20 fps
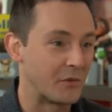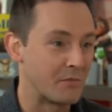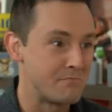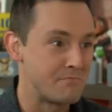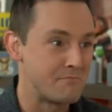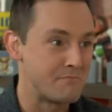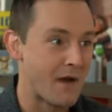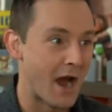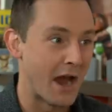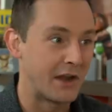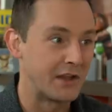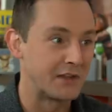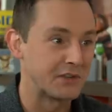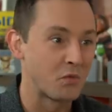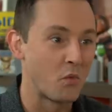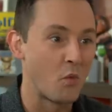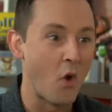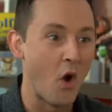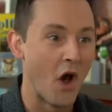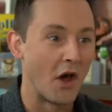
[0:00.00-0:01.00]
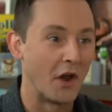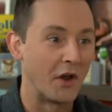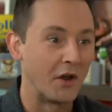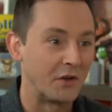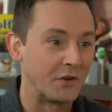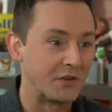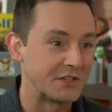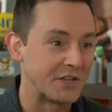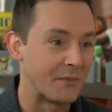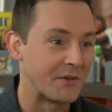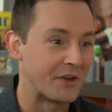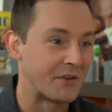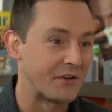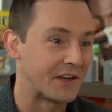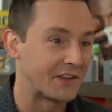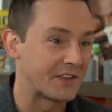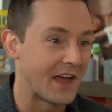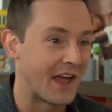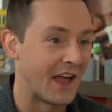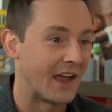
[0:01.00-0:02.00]
-1 or something
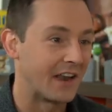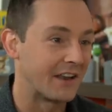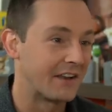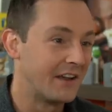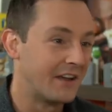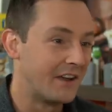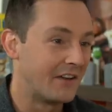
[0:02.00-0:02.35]
like that.